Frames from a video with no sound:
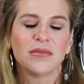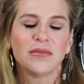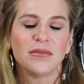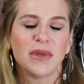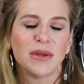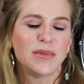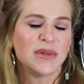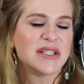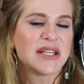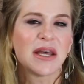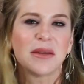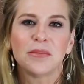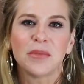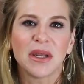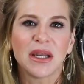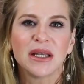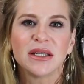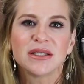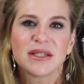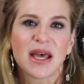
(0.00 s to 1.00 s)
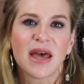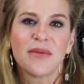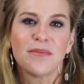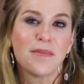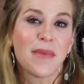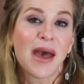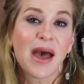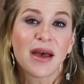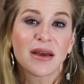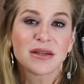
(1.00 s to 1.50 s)
maybe 10 minutes at
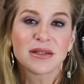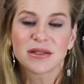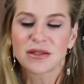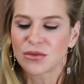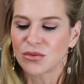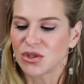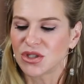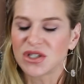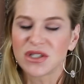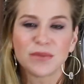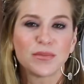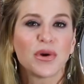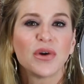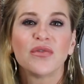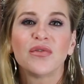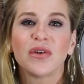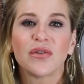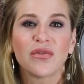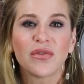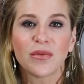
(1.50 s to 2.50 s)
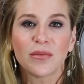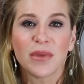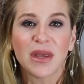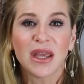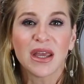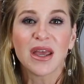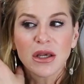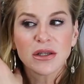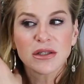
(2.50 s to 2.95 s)
max, which is perfect for me.